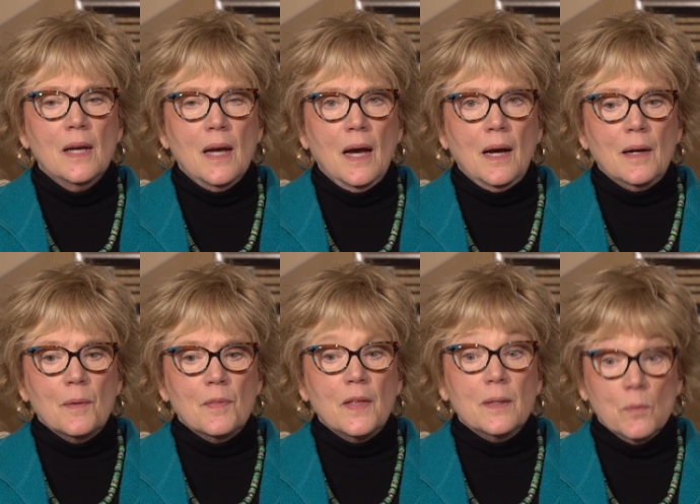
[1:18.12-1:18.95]
uh,
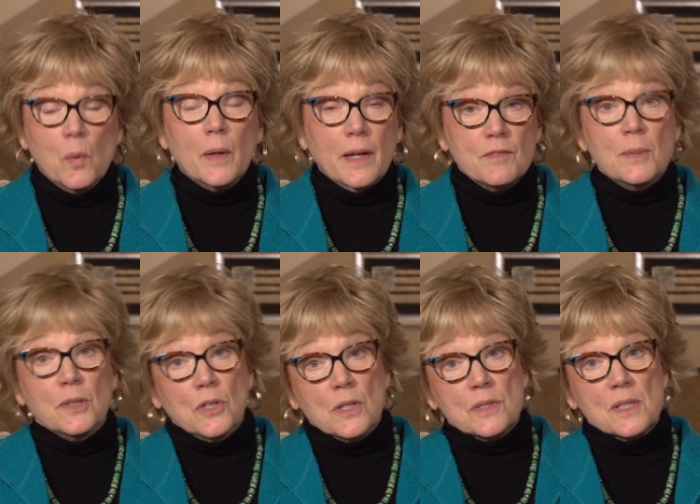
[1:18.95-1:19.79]
than what I've been
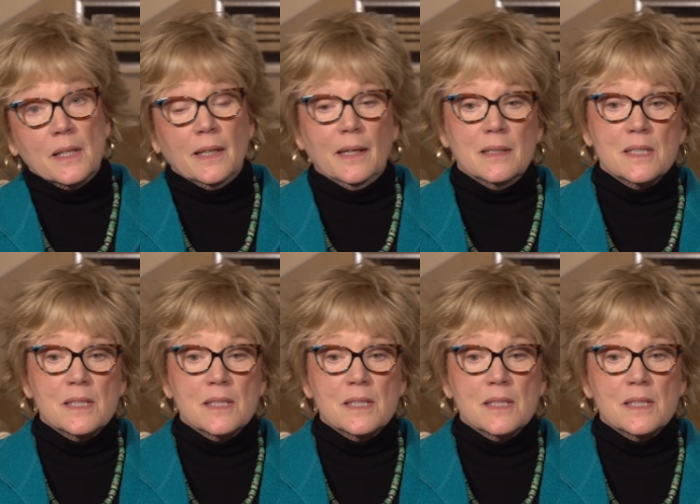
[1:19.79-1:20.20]
using.